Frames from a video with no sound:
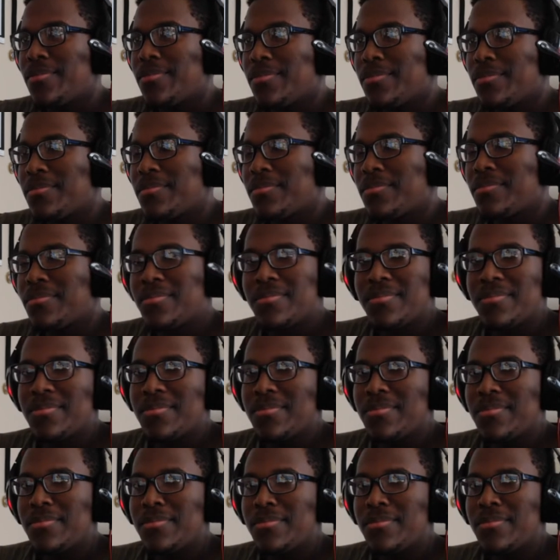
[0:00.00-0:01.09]

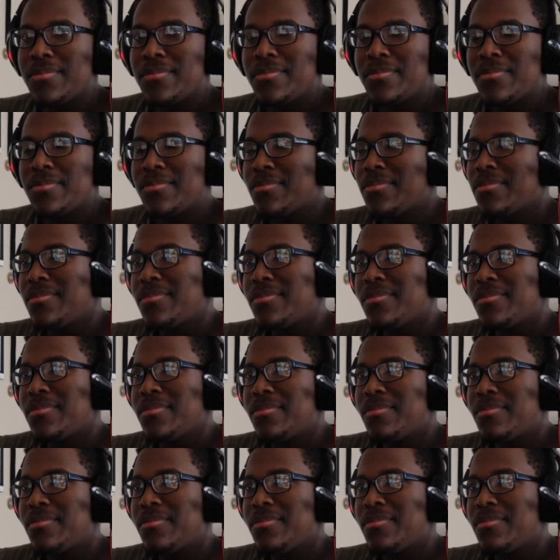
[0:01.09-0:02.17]

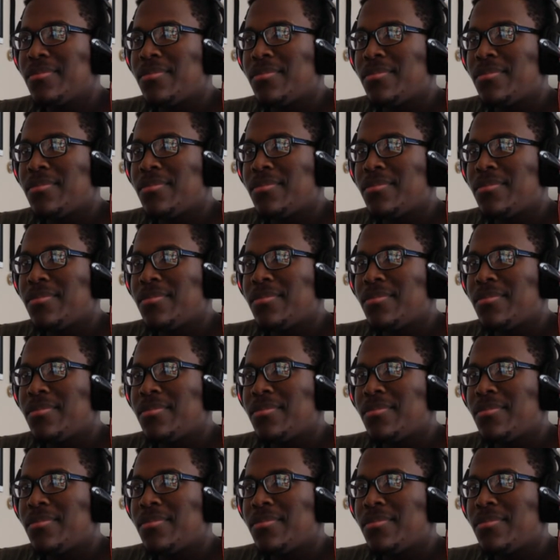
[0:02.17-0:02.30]
Nothing is said.